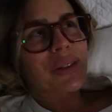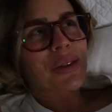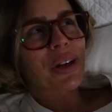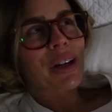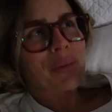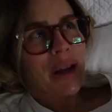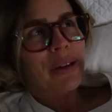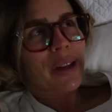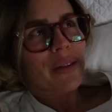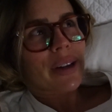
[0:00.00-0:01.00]
or it might go
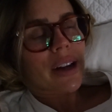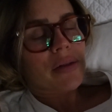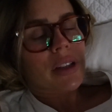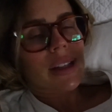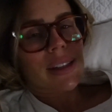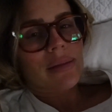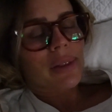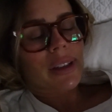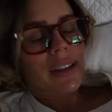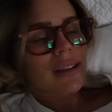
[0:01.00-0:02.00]
live right after this. One
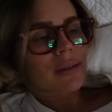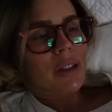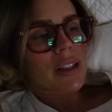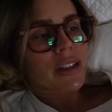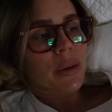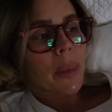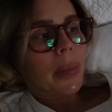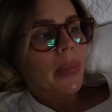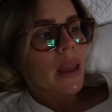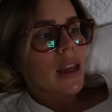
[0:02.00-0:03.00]
of the, one of the two.
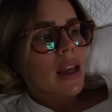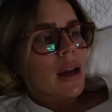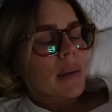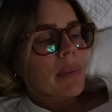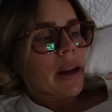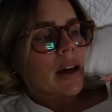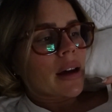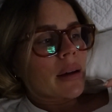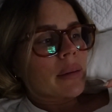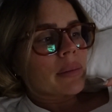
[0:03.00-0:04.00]
But
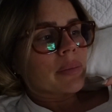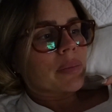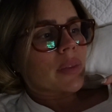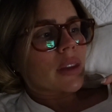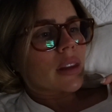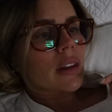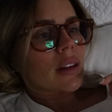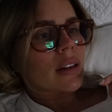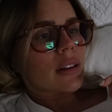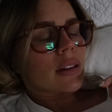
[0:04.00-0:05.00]
um,
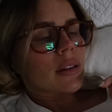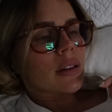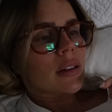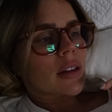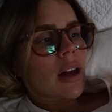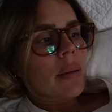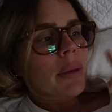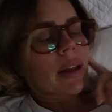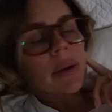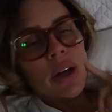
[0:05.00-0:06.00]
but
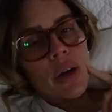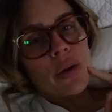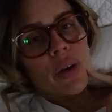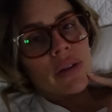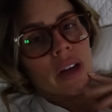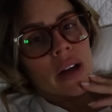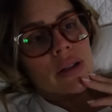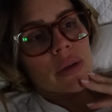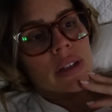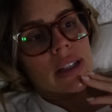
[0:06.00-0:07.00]
let me know what videos
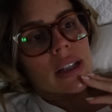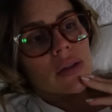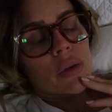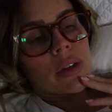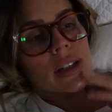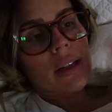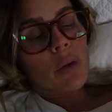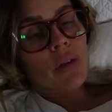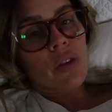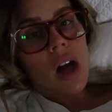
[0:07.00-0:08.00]
you want to see if you want to see
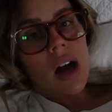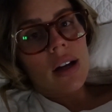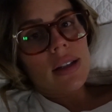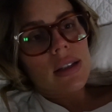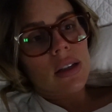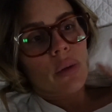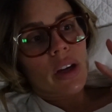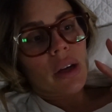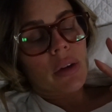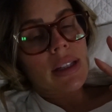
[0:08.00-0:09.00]
more vlogs, what
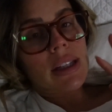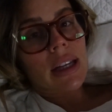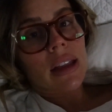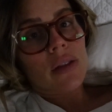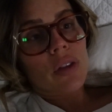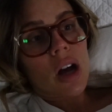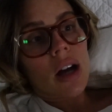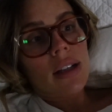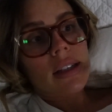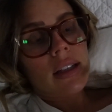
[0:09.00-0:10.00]
you want to see in the
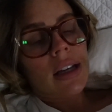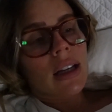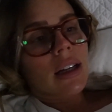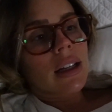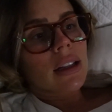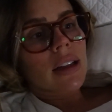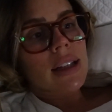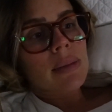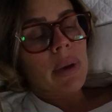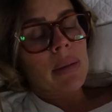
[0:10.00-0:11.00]
vlogs
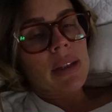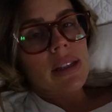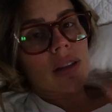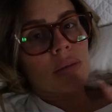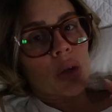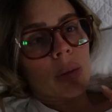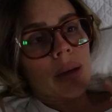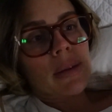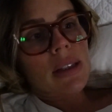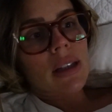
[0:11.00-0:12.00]
less baby stuff, more
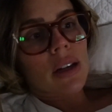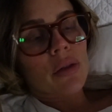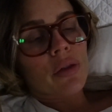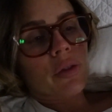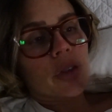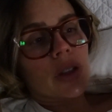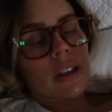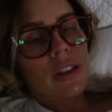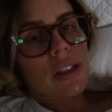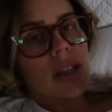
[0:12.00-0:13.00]
baby stuff,
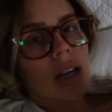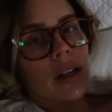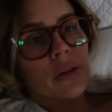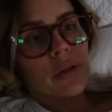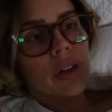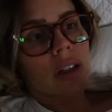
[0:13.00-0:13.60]
just kind of